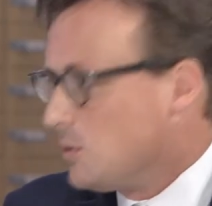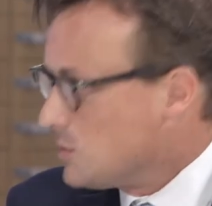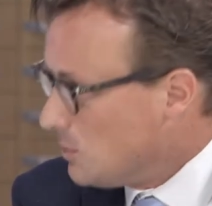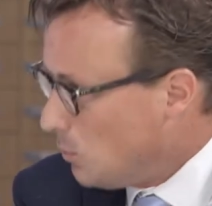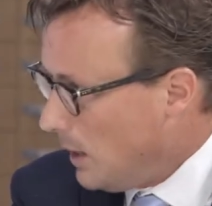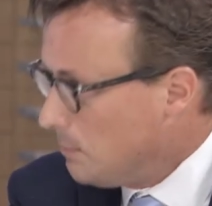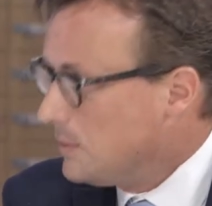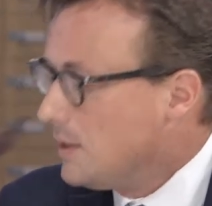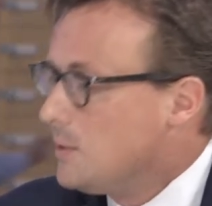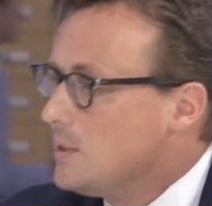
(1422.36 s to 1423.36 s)
on the web
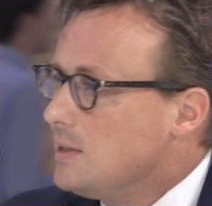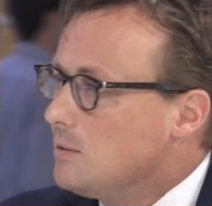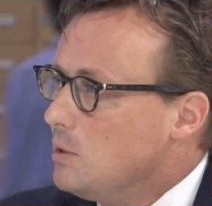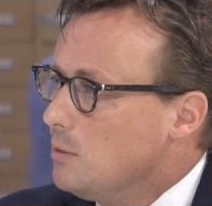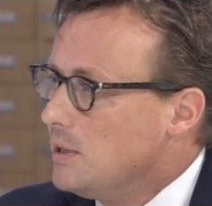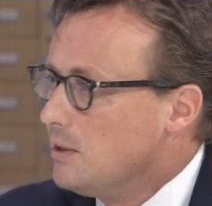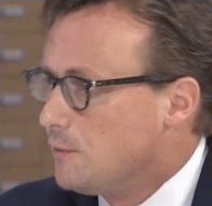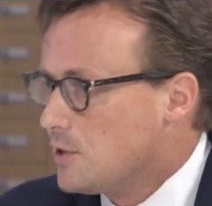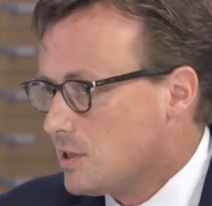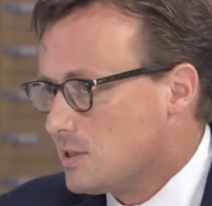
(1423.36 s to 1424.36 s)
now, mm-hmm. and it will be
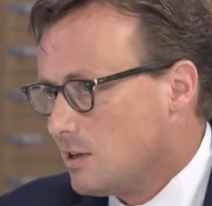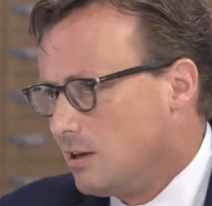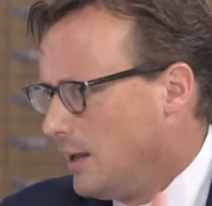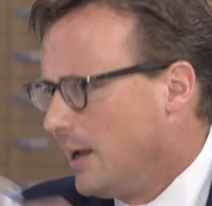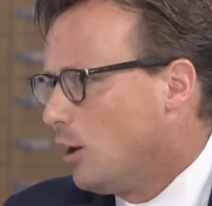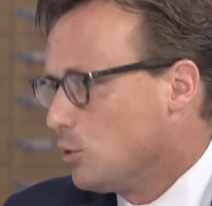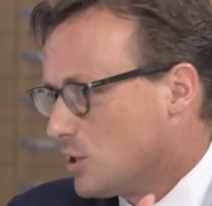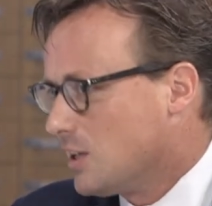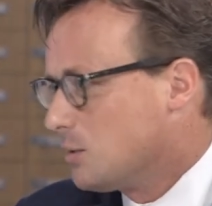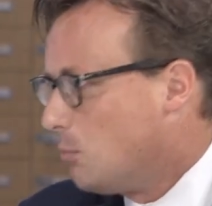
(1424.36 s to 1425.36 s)
official. It's laid out
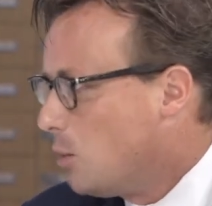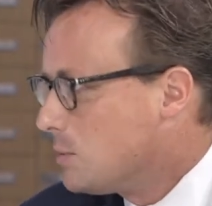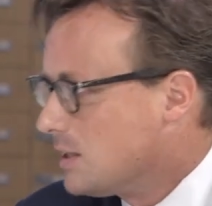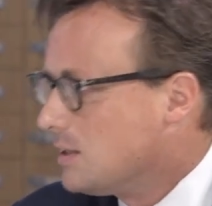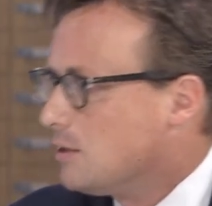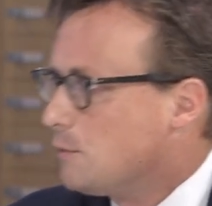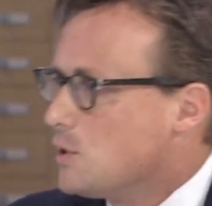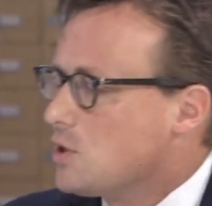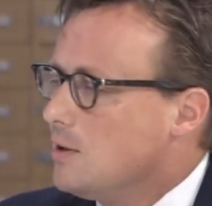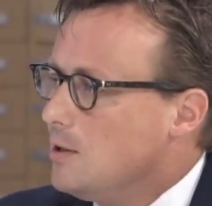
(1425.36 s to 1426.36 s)
at the moment and, and
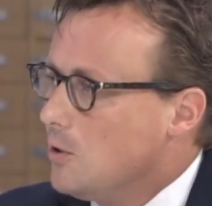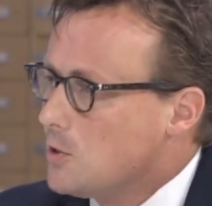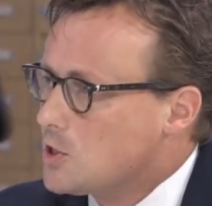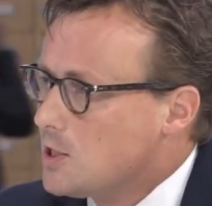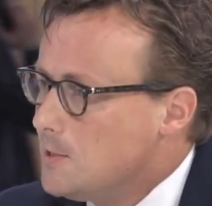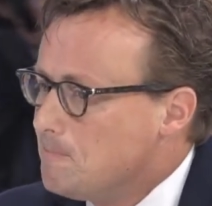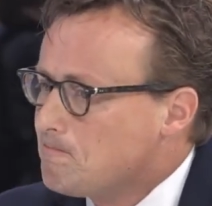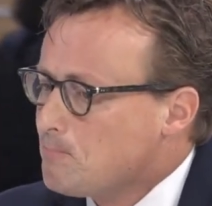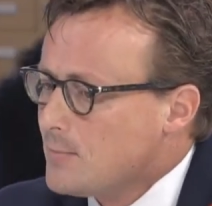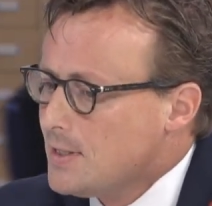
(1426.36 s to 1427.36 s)
officially launched in,
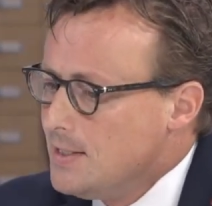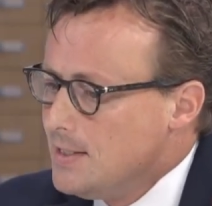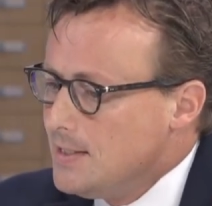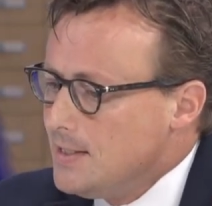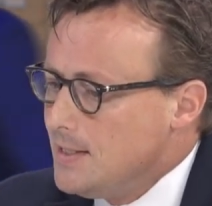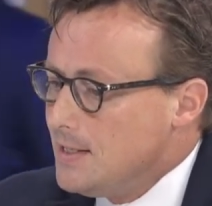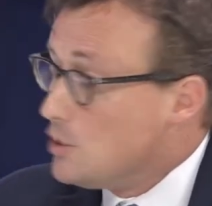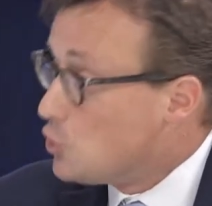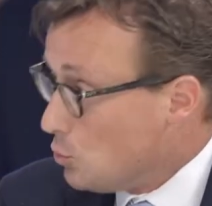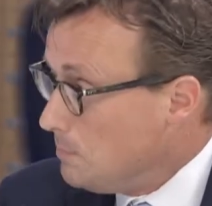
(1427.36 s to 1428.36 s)

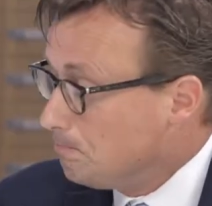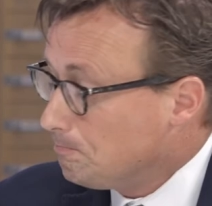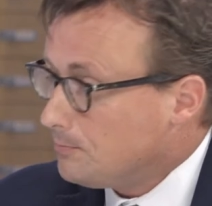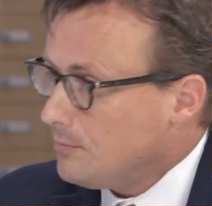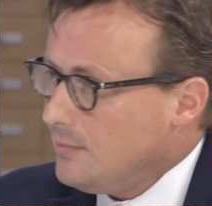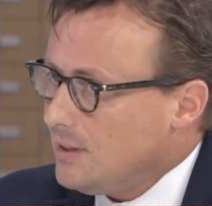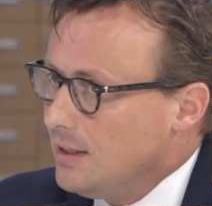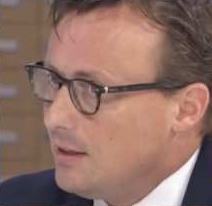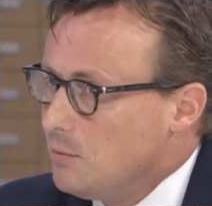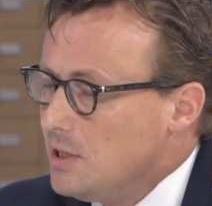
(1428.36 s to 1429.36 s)
in June.
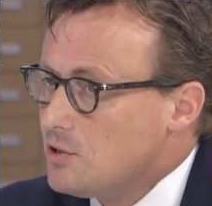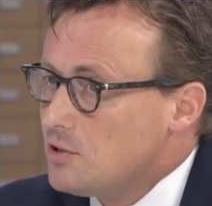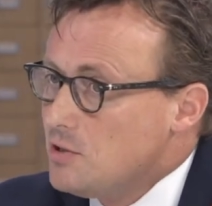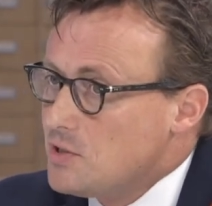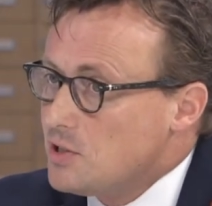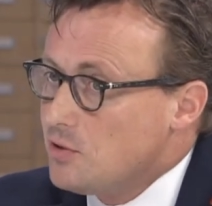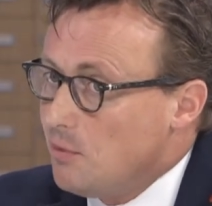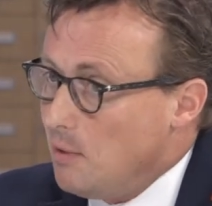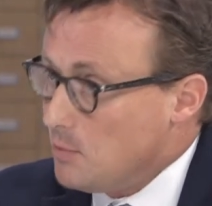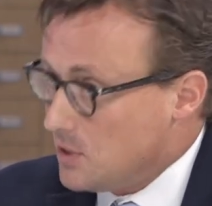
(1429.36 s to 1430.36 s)
Uh, we introduced it to the
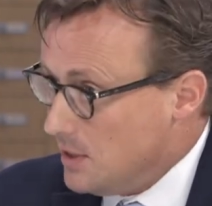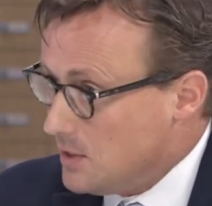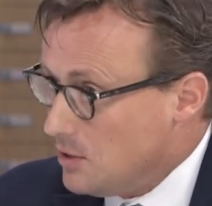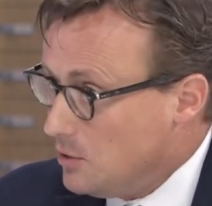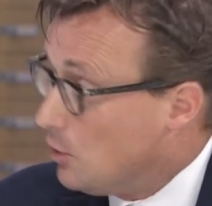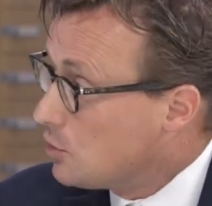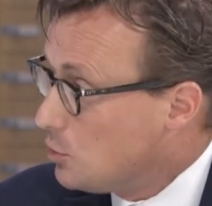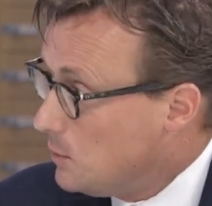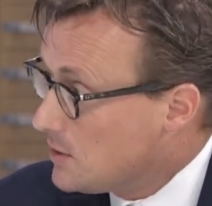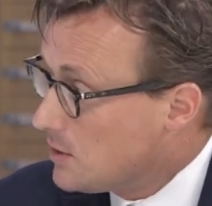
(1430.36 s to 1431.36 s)
member states in New York
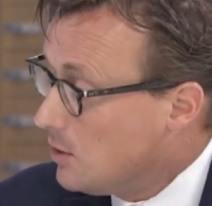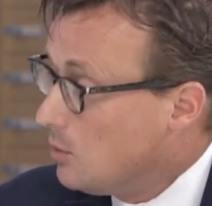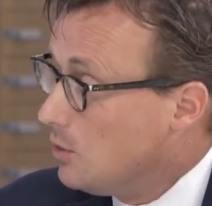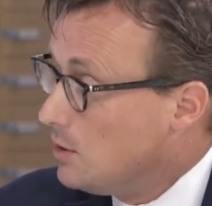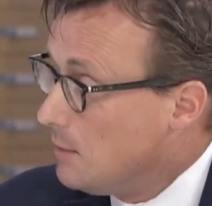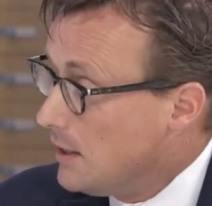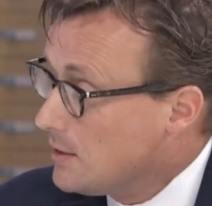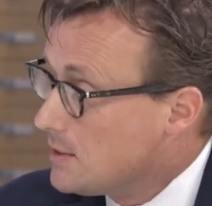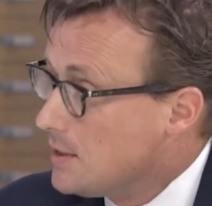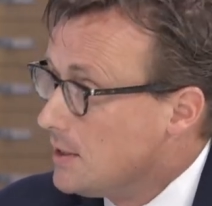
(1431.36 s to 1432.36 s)
two weeks ago, early May,
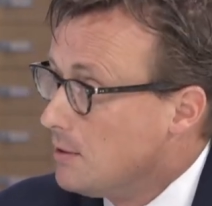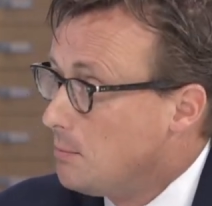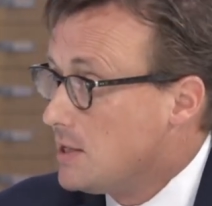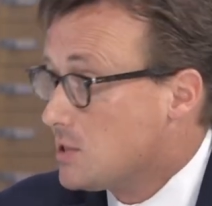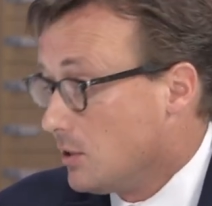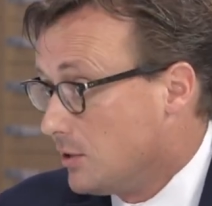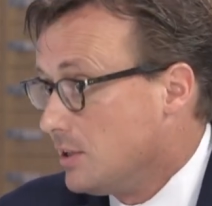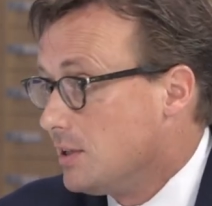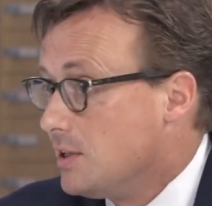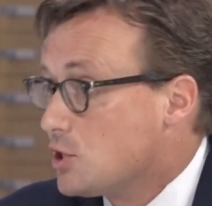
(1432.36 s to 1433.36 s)
and uh, based on
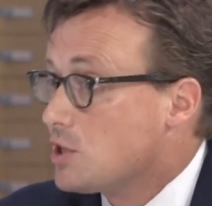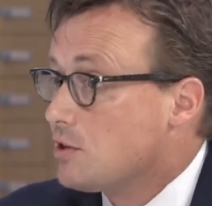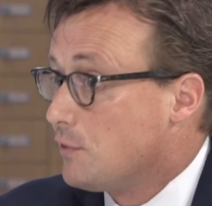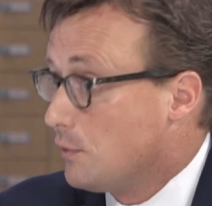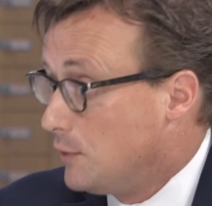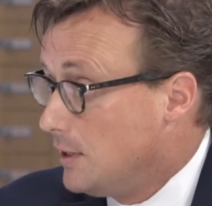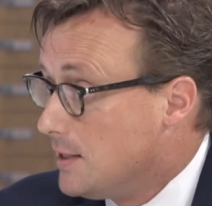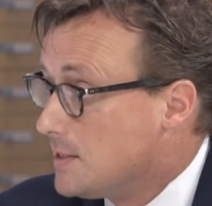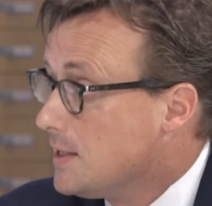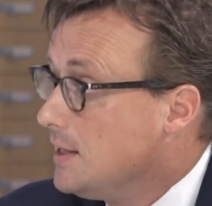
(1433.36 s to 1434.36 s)
the initiative of Finland